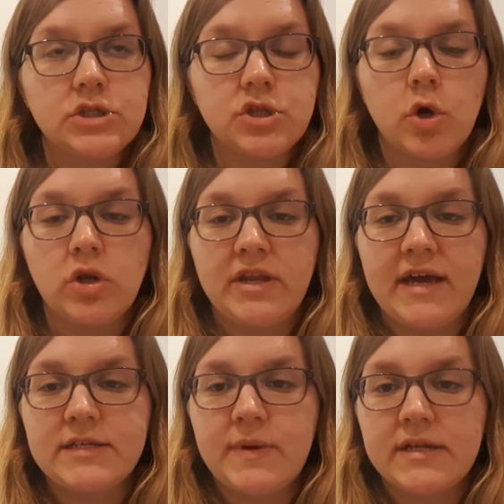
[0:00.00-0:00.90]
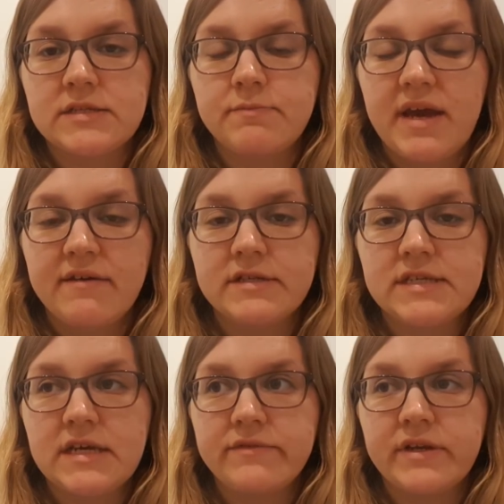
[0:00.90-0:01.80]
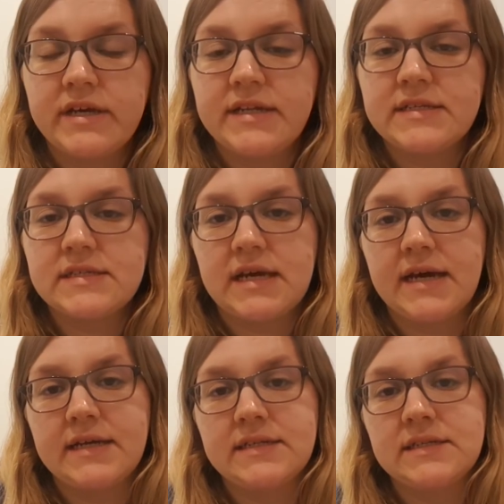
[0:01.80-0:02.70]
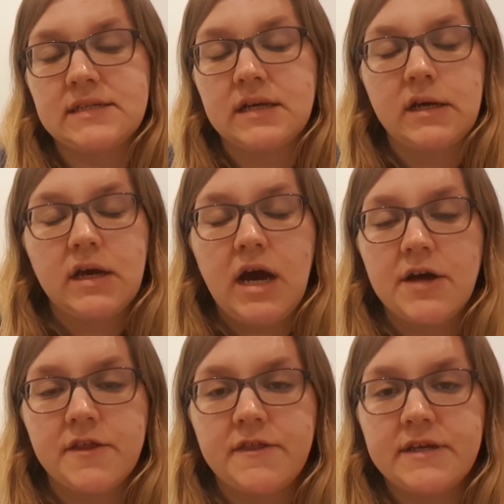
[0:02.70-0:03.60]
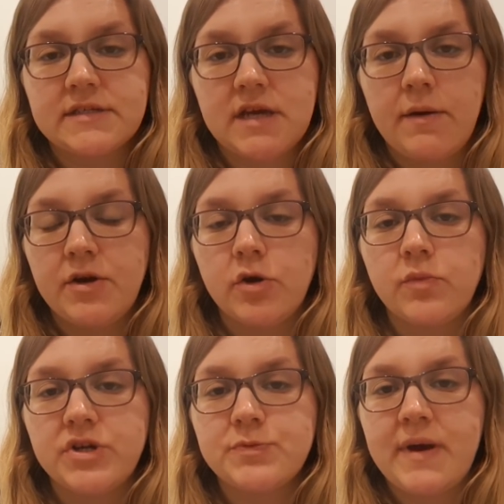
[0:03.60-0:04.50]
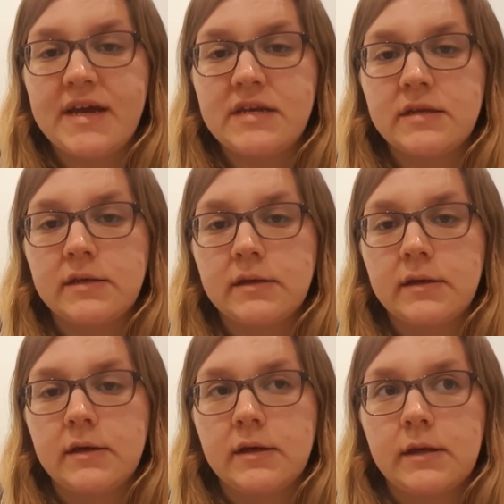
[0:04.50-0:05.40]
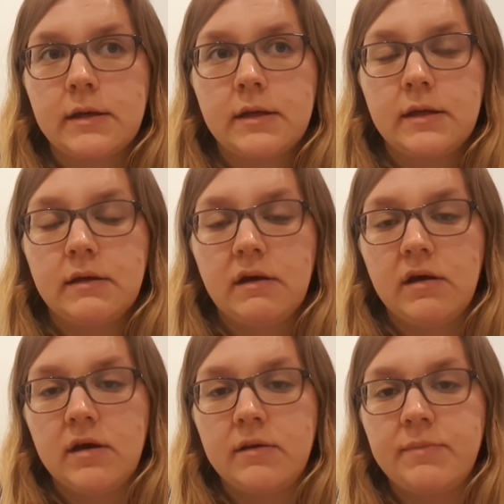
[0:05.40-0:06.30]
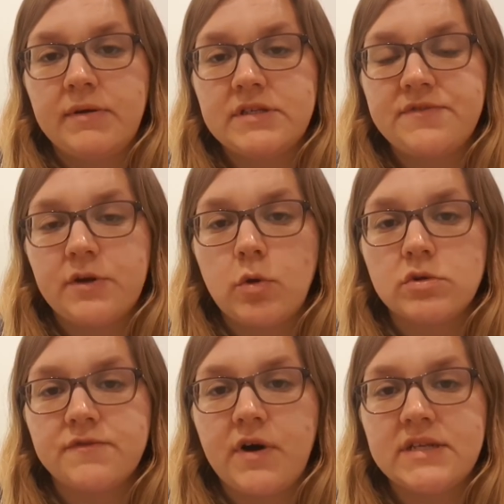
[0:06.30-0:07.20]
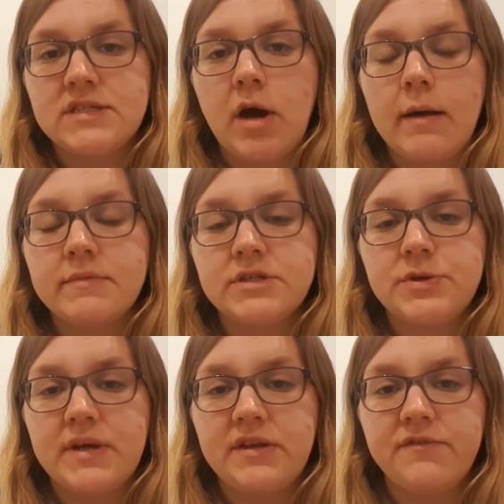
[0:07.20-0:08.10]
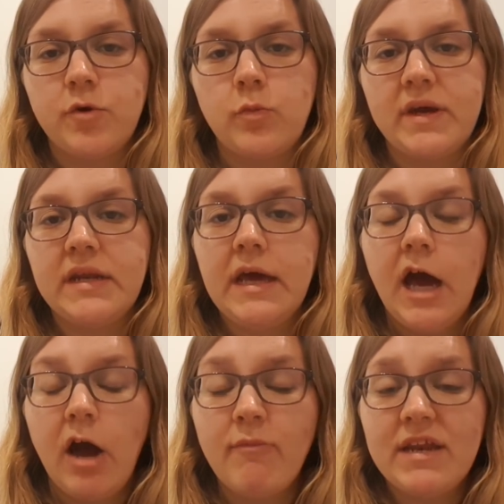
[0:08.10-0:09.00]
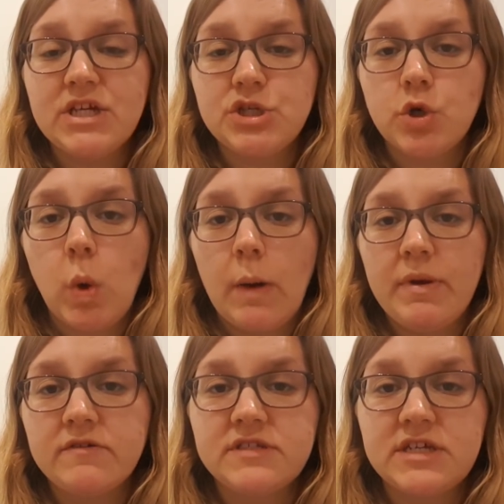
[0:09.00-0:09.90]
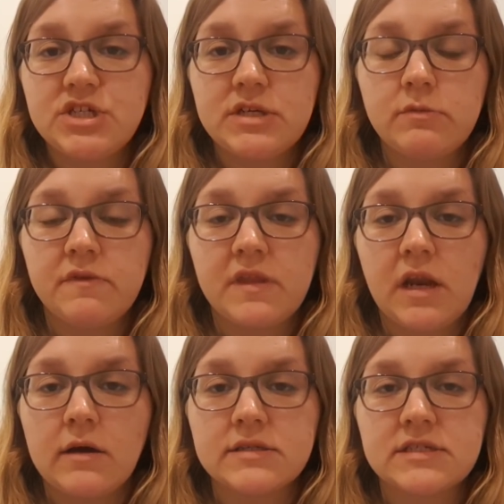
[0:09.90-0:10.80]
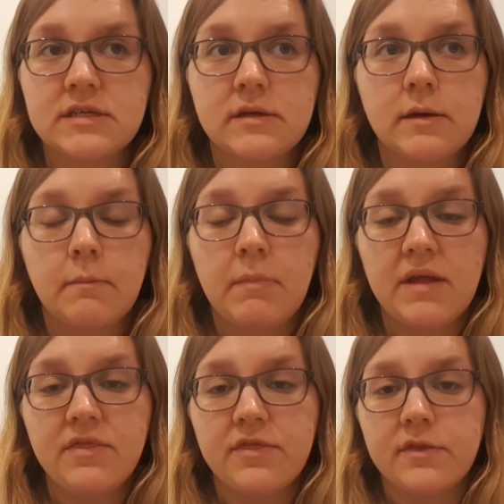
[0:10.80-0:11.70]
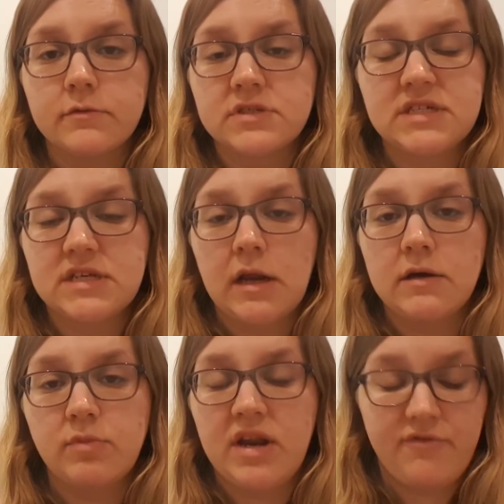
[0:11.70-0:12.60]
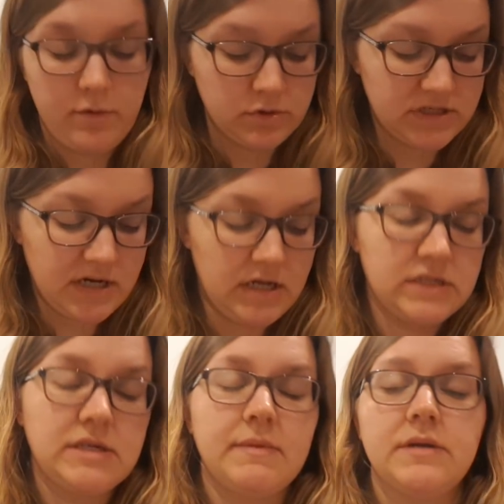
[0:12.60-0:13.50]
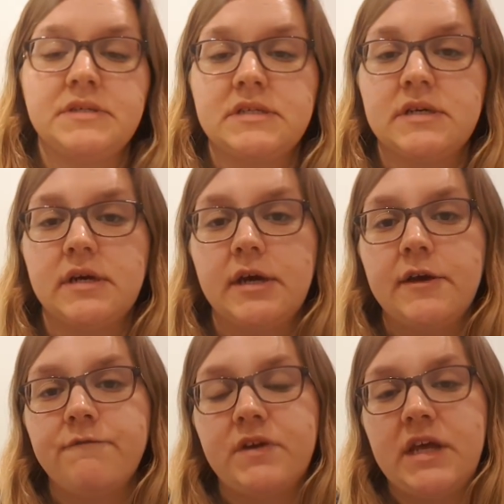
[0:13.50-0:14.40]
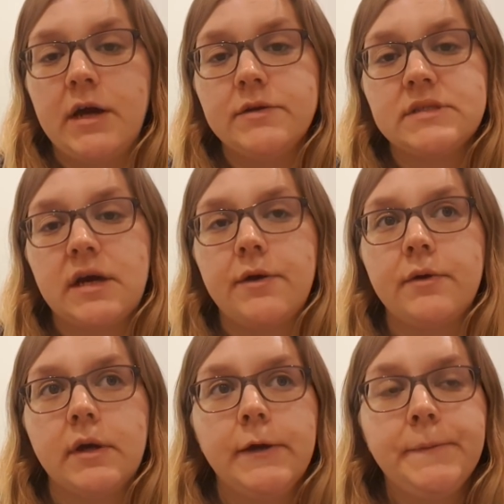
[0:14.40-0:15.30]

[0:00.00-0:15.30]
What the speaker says: to the holidays we had some parents' evenings and other things going on which made it a bit difficult to find time to do any filming. I've managed to do quite a bit of stitching within the last month, or since whenever it was I last uploaded a video, so